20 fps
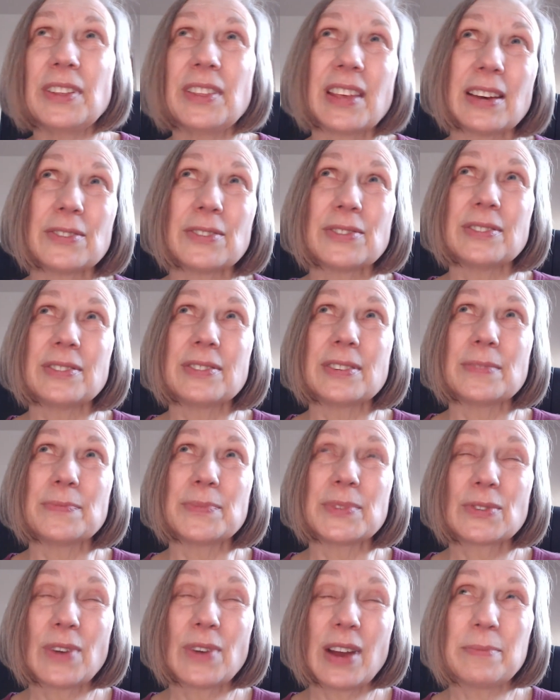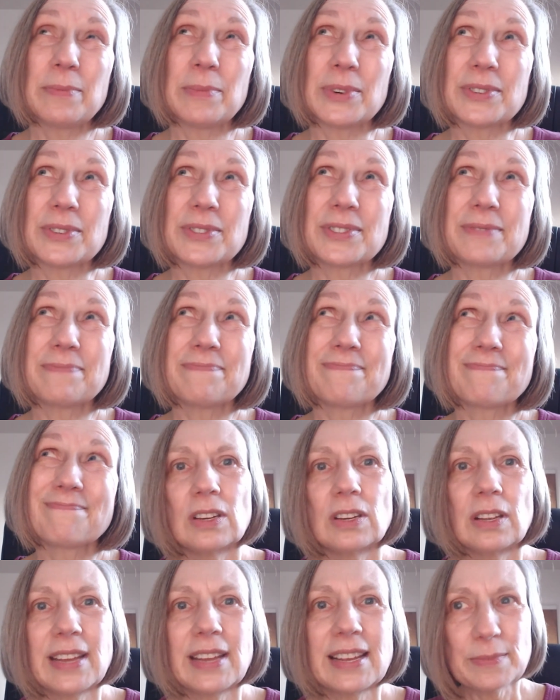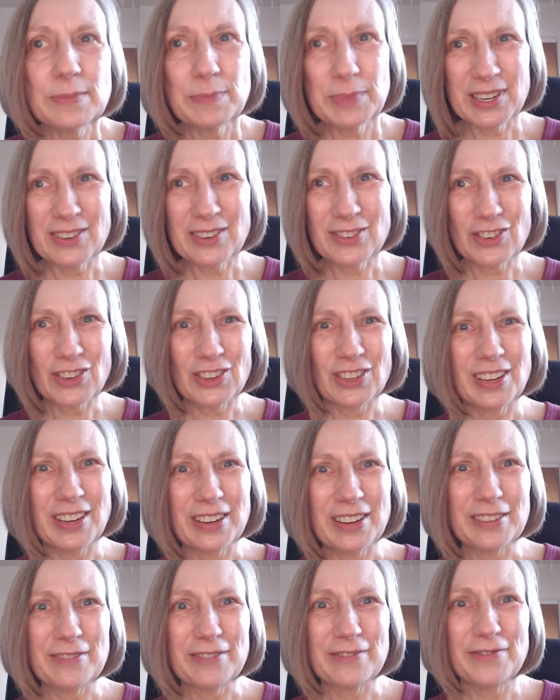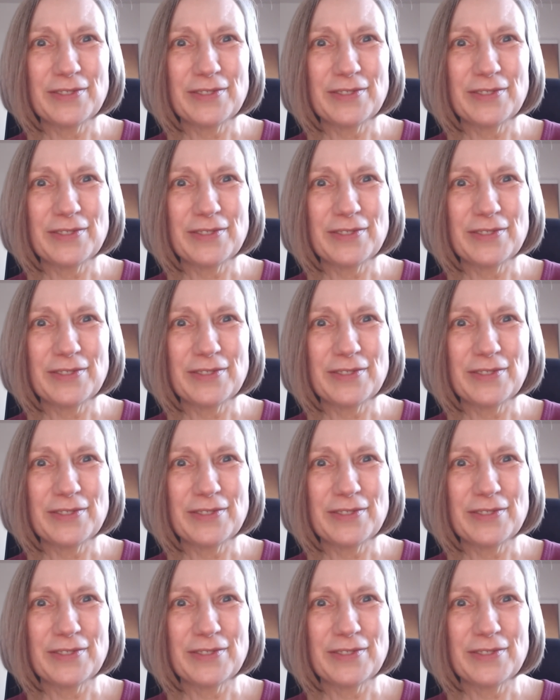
thousand subscribers, that's a potential of